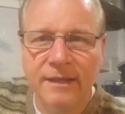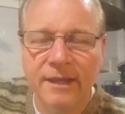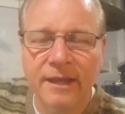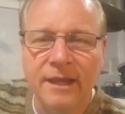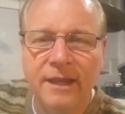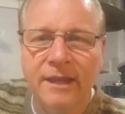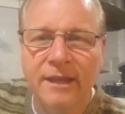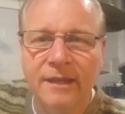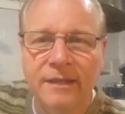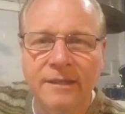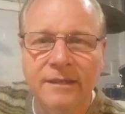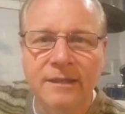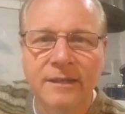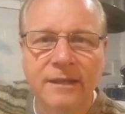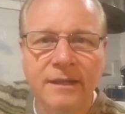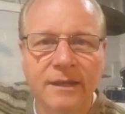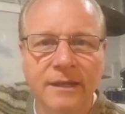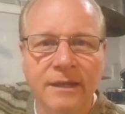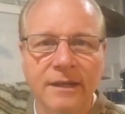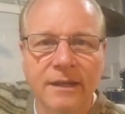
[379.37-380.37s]
in
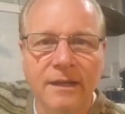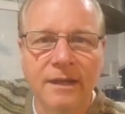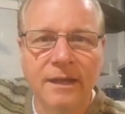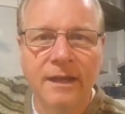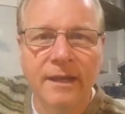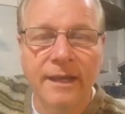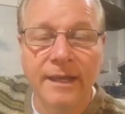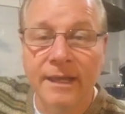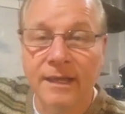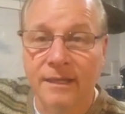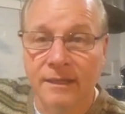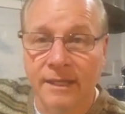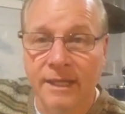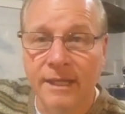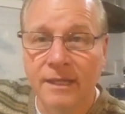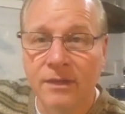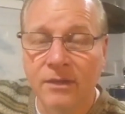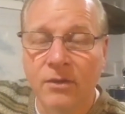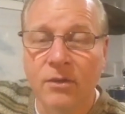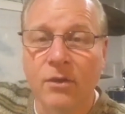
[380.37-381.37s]

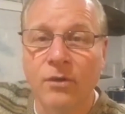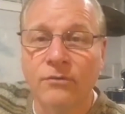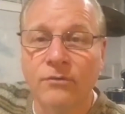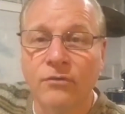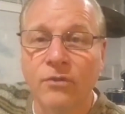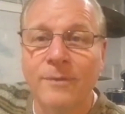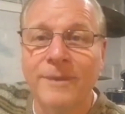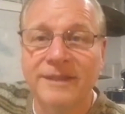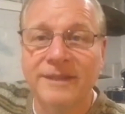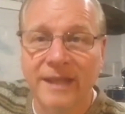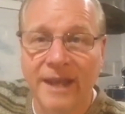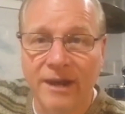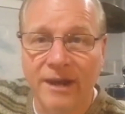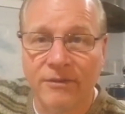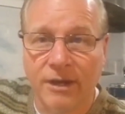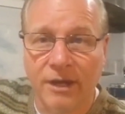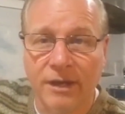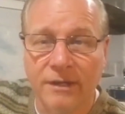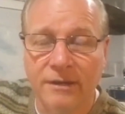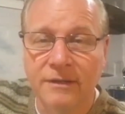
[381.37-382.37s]
Italy called
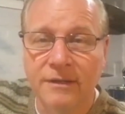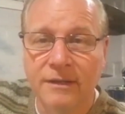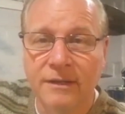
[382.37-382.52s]
Rumatera,